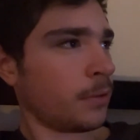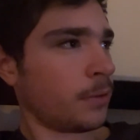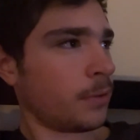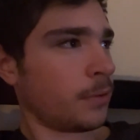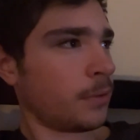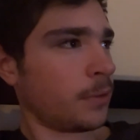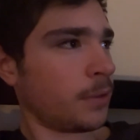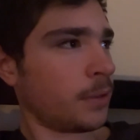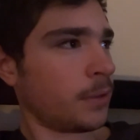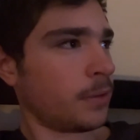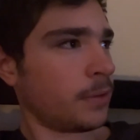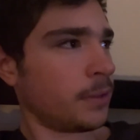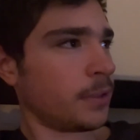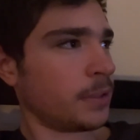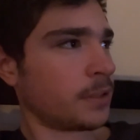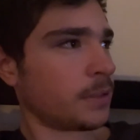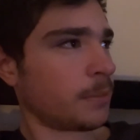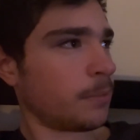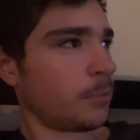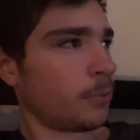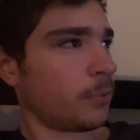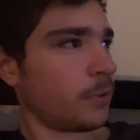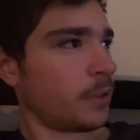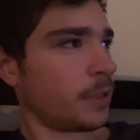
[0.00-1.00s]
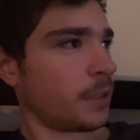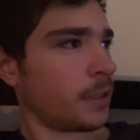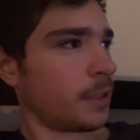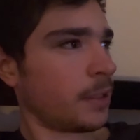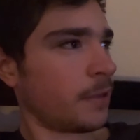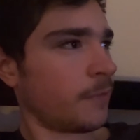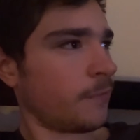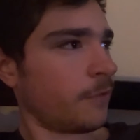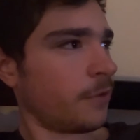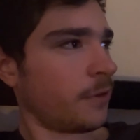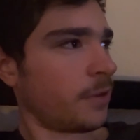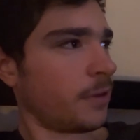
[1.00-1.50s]
Really disappointing in
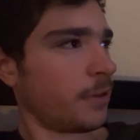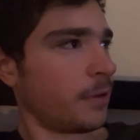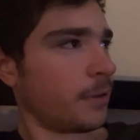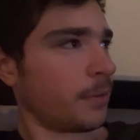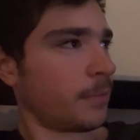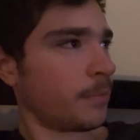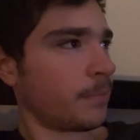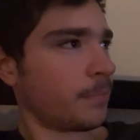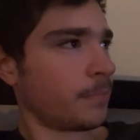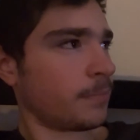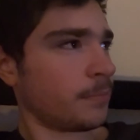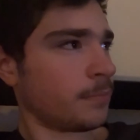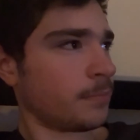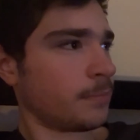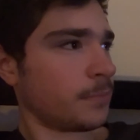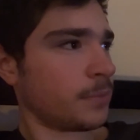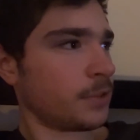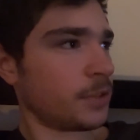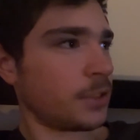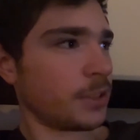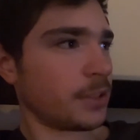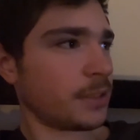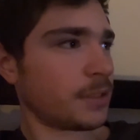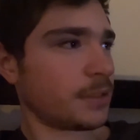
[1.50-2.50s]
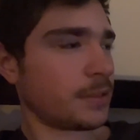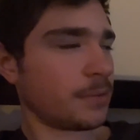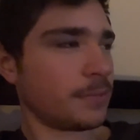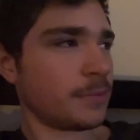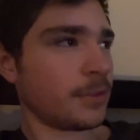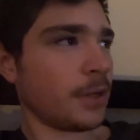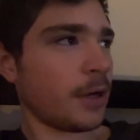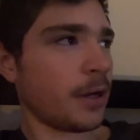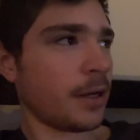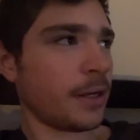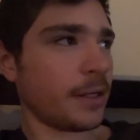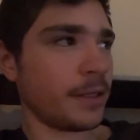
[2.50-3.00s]
everything. Just
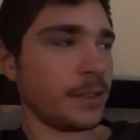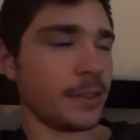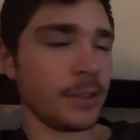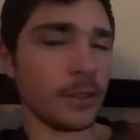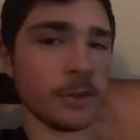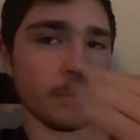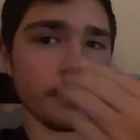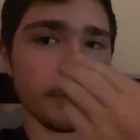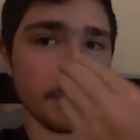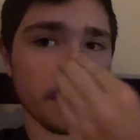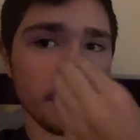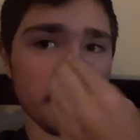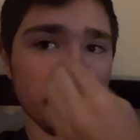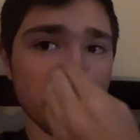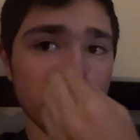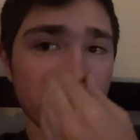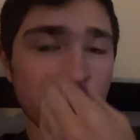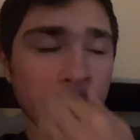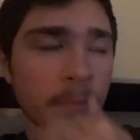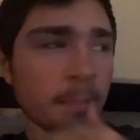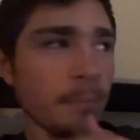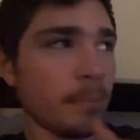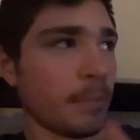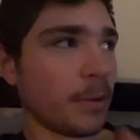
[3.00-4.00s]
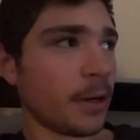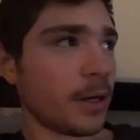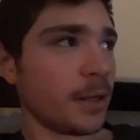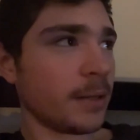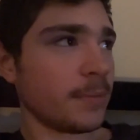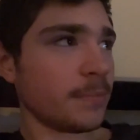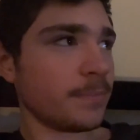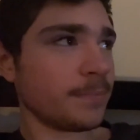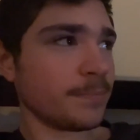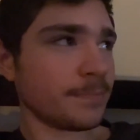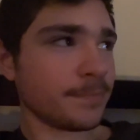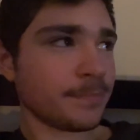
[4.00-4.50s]
not ideal, man. But,
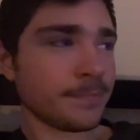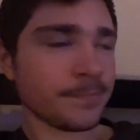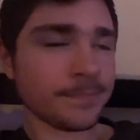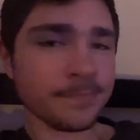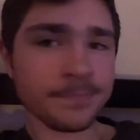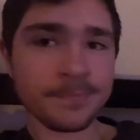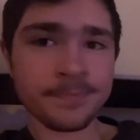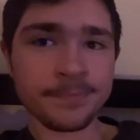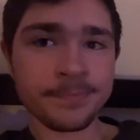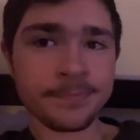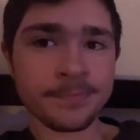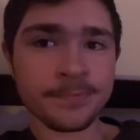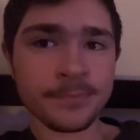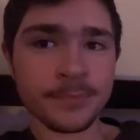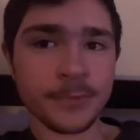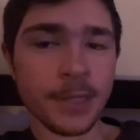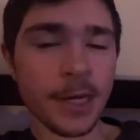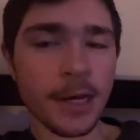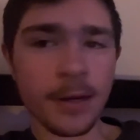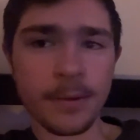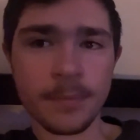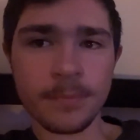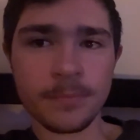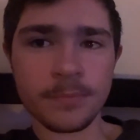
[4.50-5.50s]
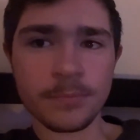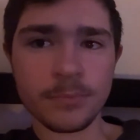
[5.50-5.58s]
yeah.